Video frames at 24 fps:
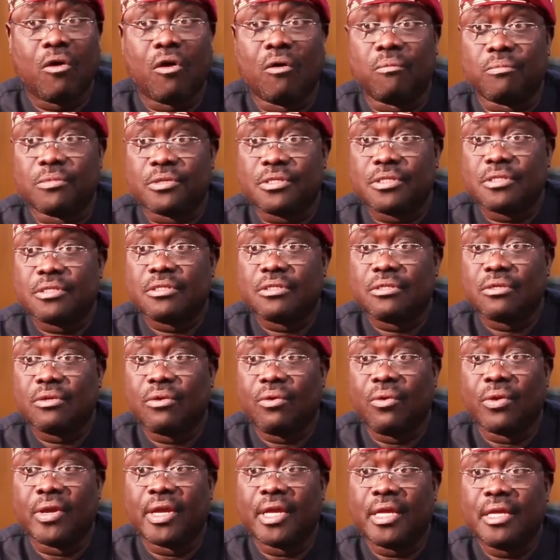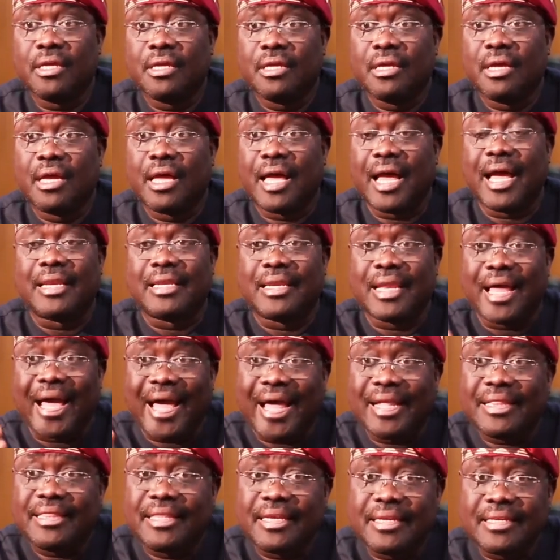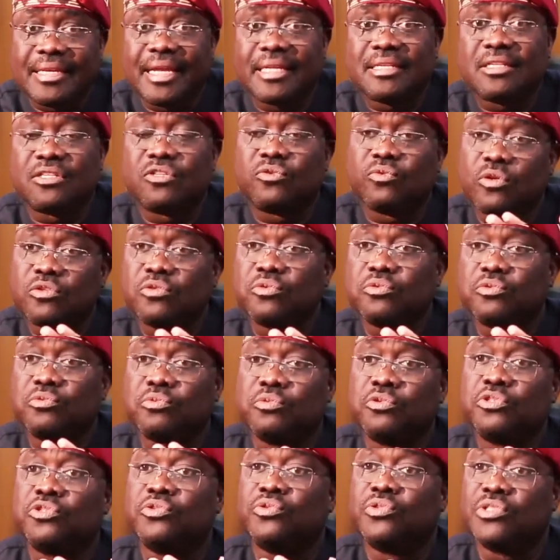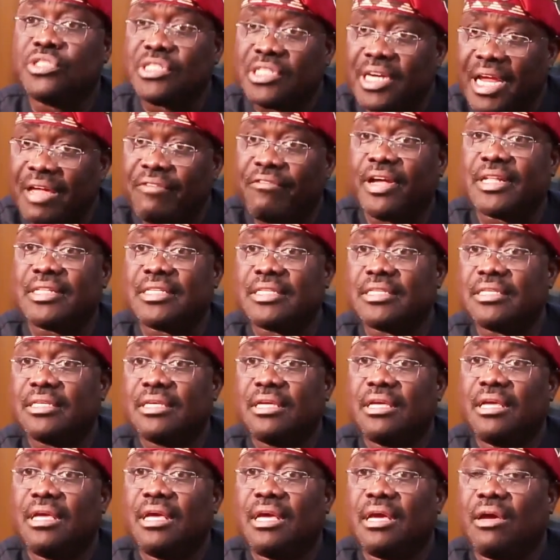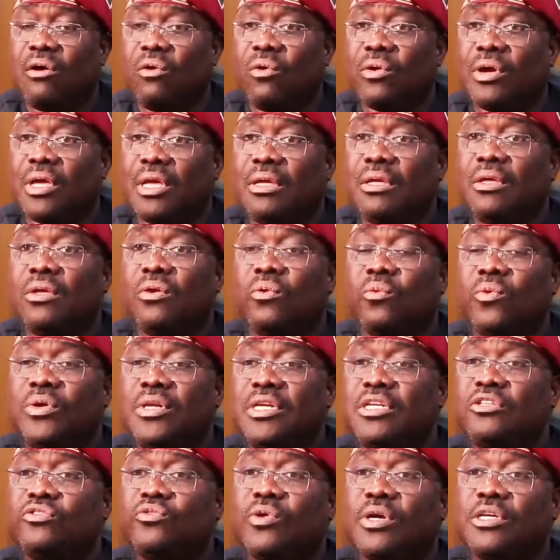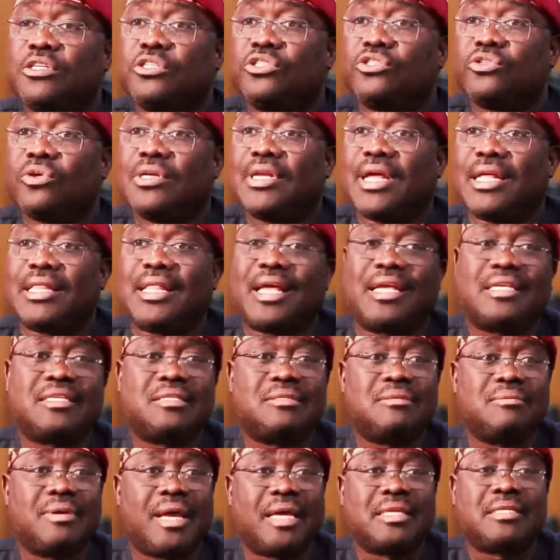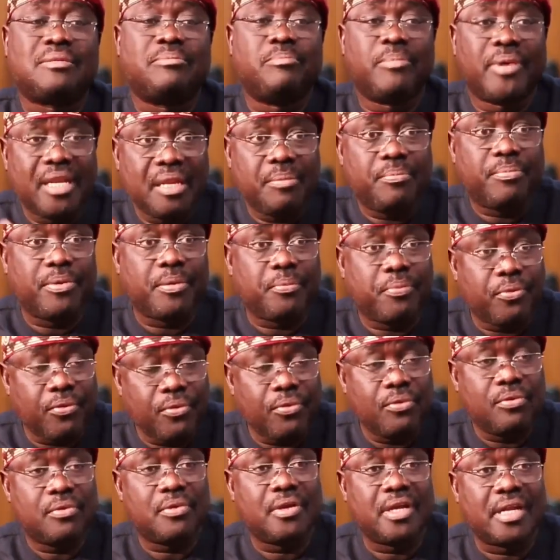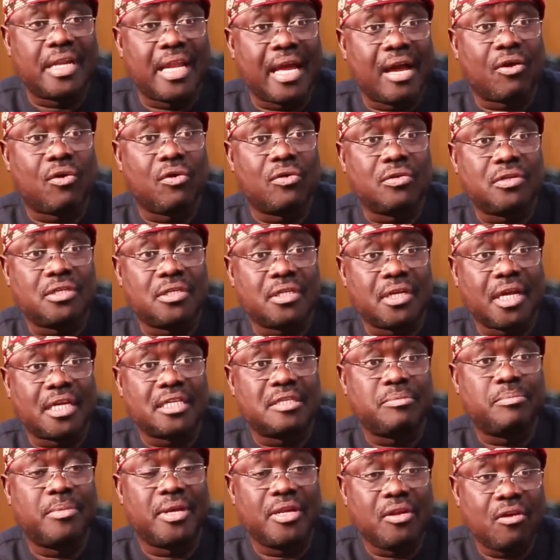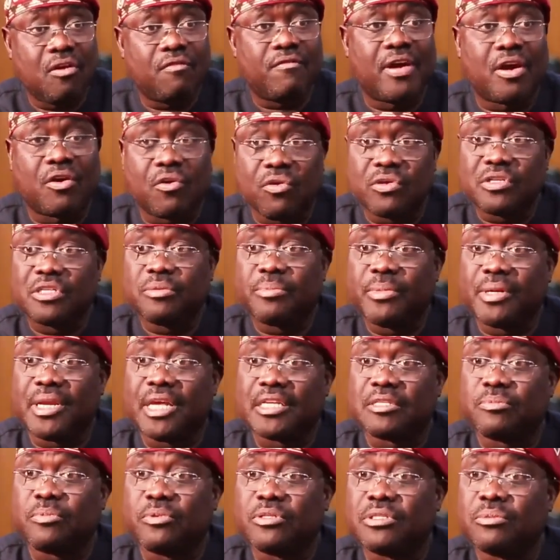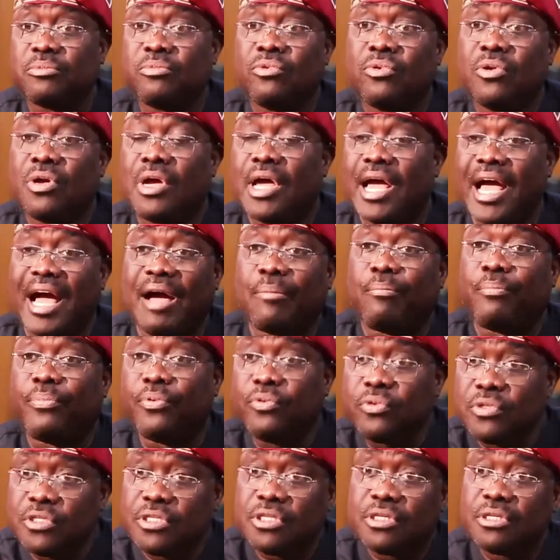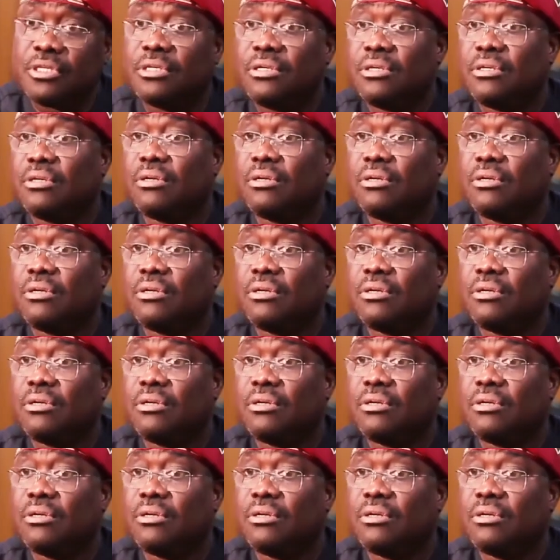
comes. Okay, and I think that is what we should drive at. Okay, we need to ensure that as many people in our country, as many of our countrymen as possible, are put